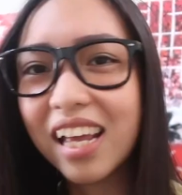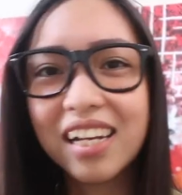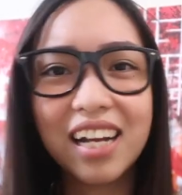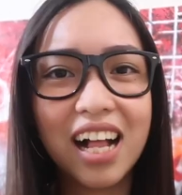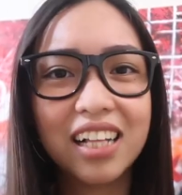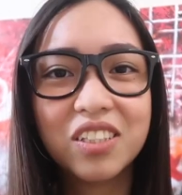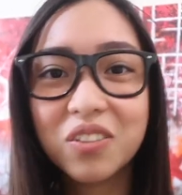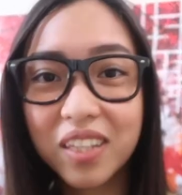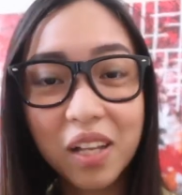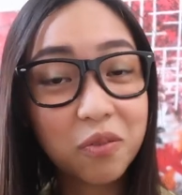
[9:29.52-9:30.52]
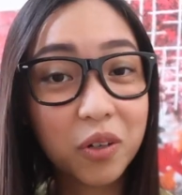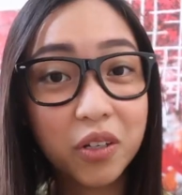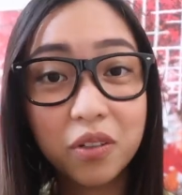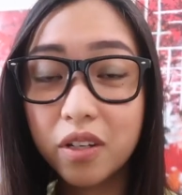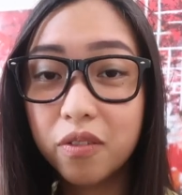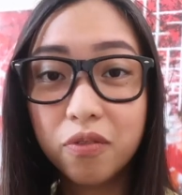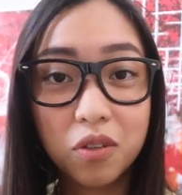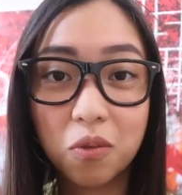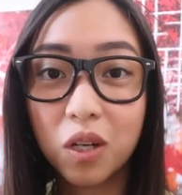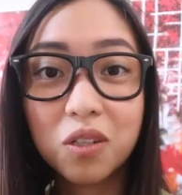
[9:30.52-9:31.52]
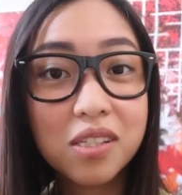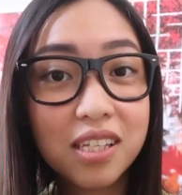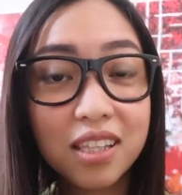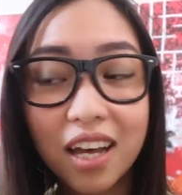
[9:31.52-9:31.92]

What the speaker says: And I'll do that for you if you want to see